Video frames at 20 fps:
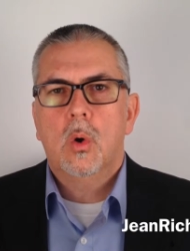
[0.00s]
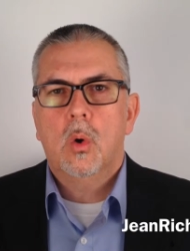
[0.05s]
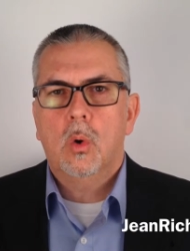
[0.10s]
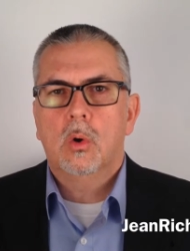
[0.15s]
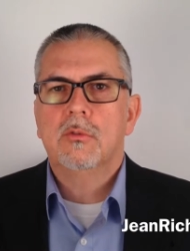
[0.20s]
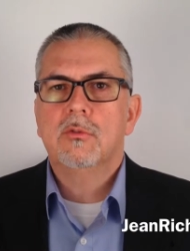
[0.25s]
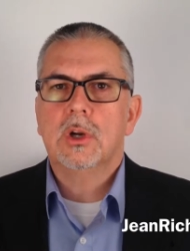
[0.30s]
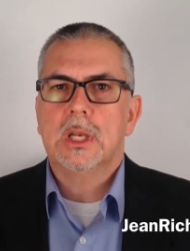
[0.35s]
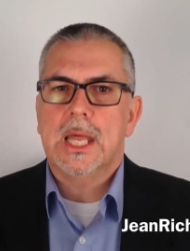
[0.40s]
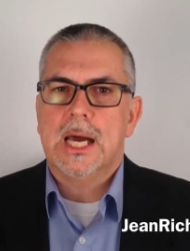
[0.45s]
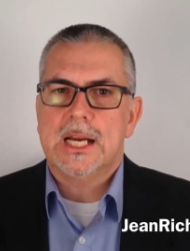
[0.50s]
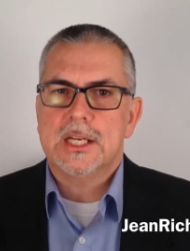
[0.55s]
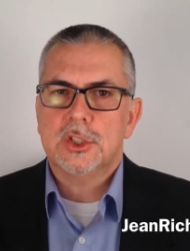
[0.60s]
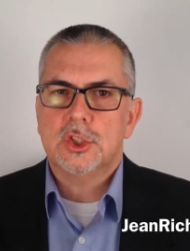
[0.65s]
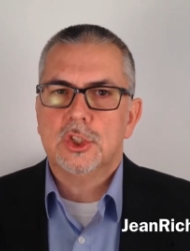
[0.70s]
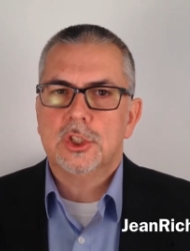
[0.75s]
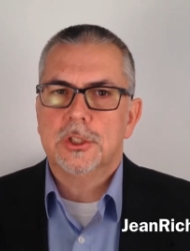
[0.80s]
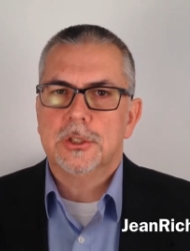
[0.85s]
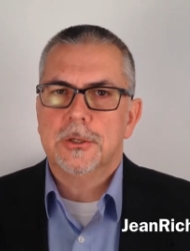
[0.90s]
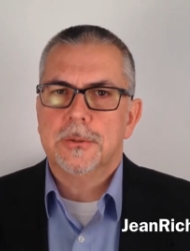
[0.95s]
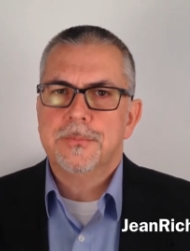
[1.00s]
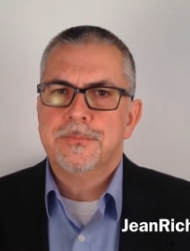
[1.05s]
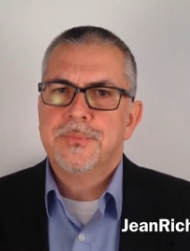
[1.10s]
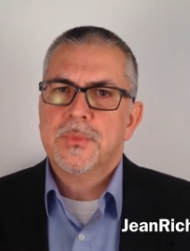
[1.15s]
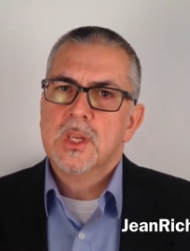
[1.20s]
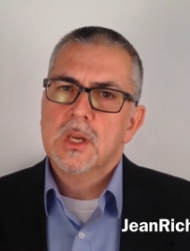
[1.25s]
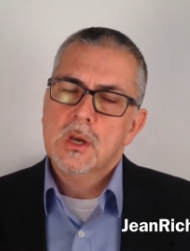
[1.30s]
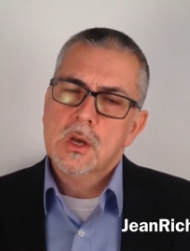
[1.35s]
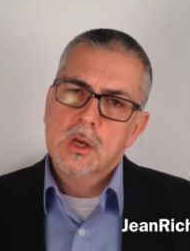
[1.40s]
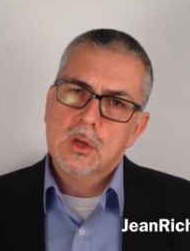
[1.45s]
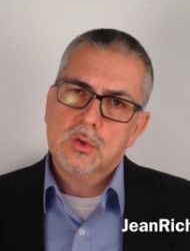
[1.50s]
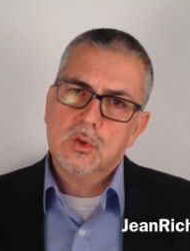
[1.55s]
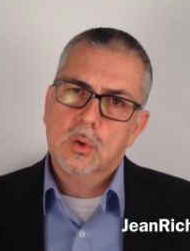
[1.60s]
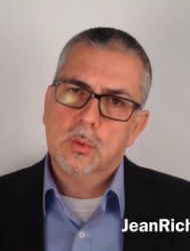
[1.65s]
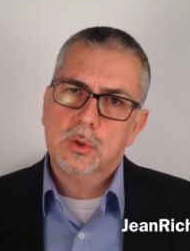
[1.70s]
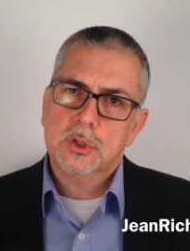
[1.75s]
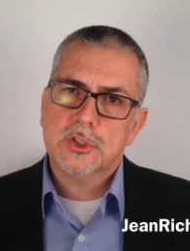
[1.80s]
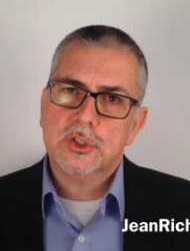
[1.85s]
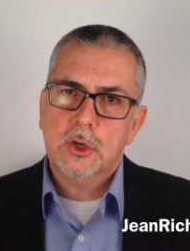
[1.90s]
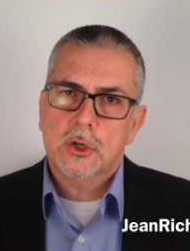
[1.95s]
over last year. So
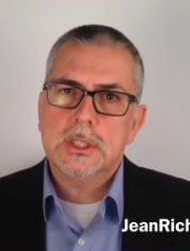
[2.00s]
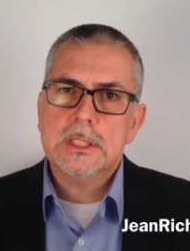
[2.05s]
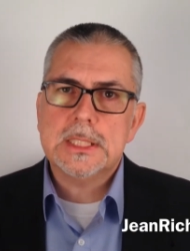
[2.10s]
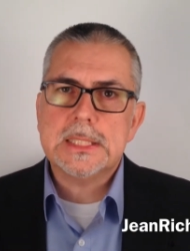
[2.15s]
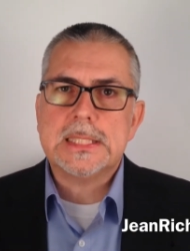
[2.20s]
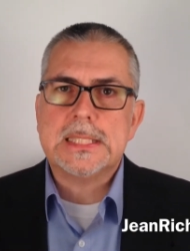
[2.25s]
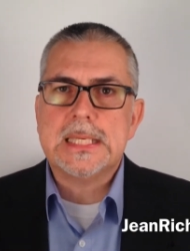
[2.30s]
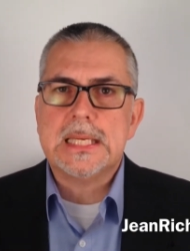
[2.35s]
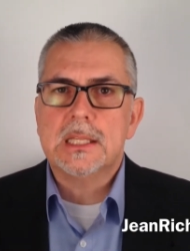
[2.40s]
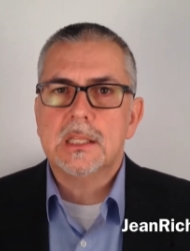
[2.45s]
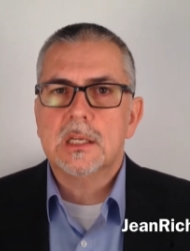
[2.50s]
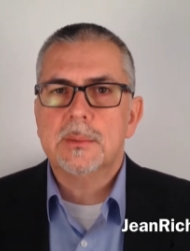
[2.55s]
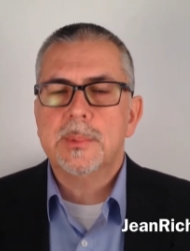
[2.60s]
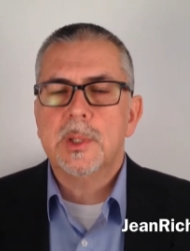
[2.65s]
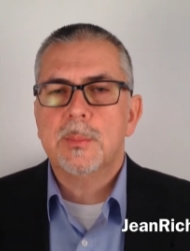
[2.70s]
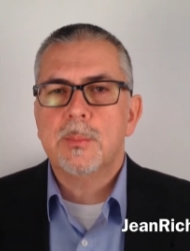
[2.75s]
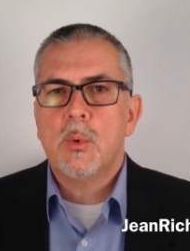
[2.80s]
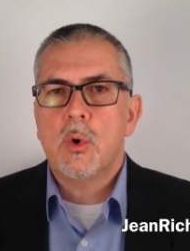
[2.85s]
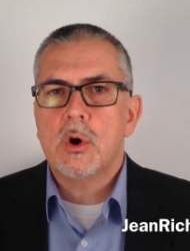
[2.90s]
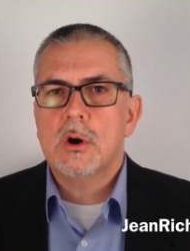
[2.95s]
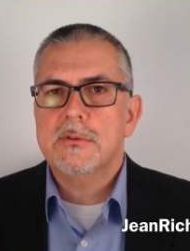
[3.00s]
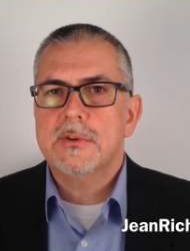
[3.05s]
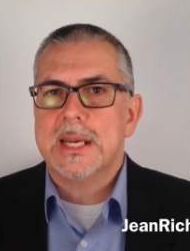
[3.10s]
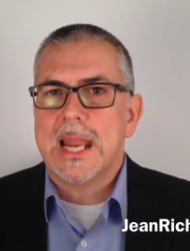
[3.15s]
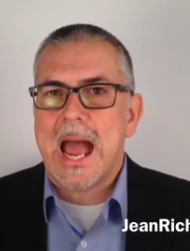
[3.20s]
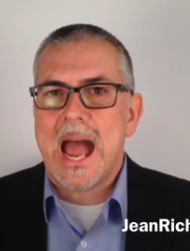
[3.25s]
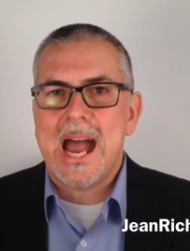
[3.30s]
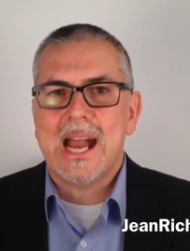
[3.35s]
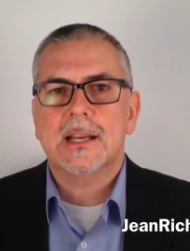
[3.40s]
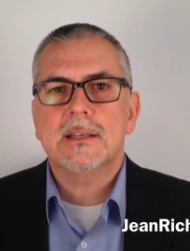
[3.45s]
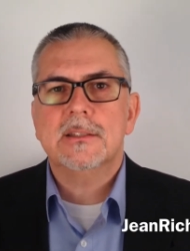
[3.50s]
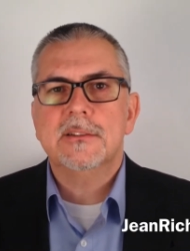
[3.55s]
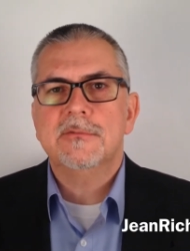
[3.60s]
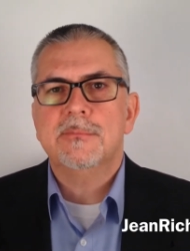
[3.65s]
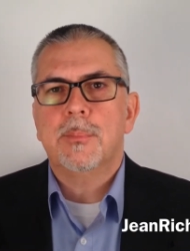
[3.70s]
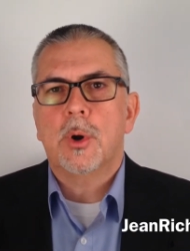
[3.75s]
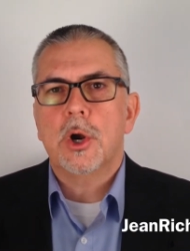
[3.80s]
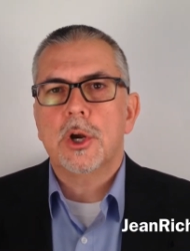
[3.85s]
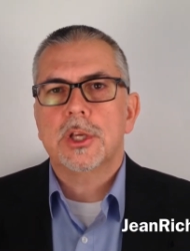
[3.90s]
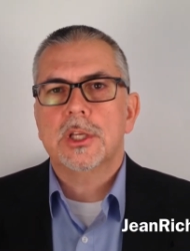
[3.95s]
we're starting to see a little bit more of an active
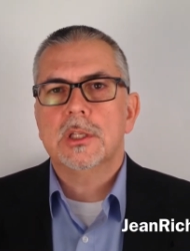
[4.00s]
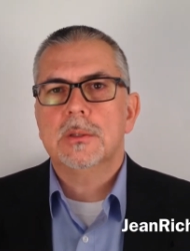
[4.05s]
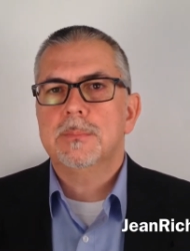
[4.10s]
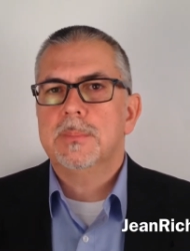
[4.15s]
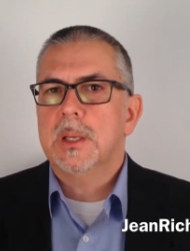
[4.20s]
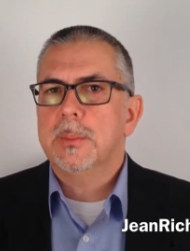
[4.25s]
market.